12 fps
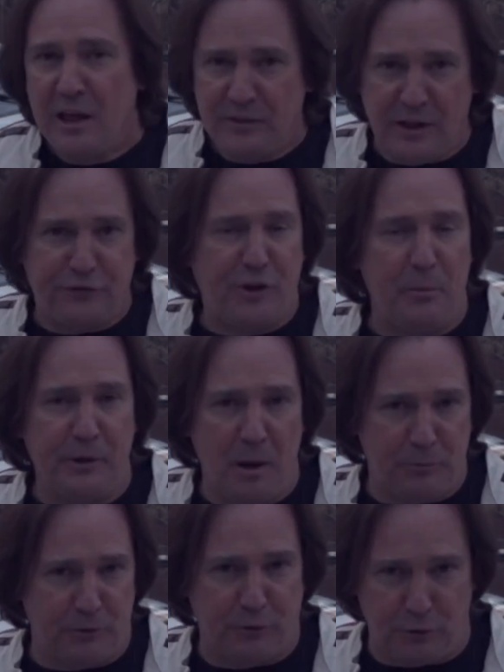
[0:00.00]
That's coming
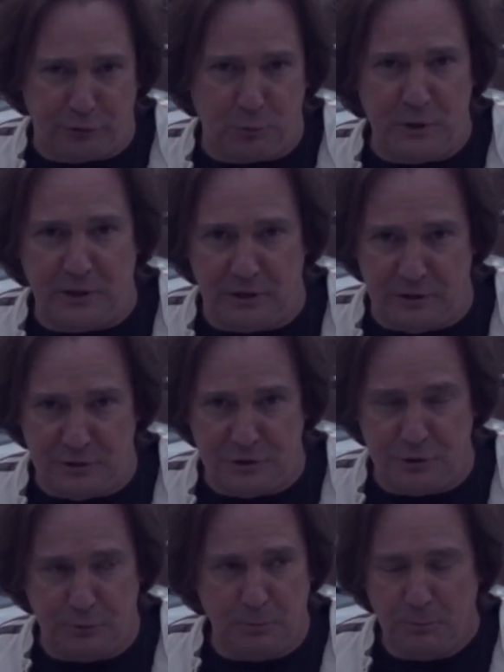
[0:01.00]
up the first weekend in
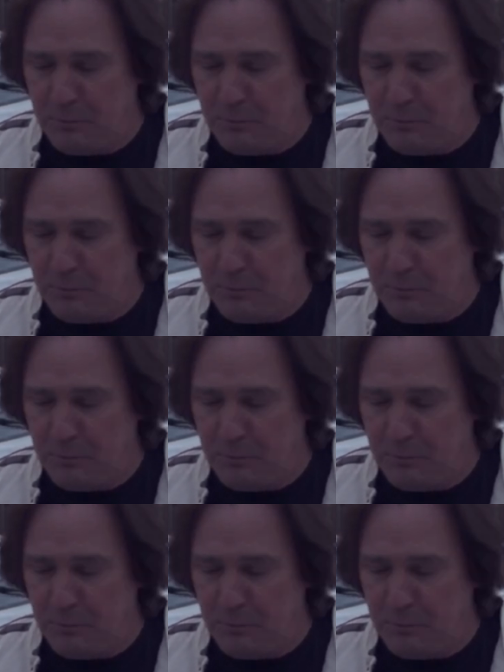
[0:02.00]
June.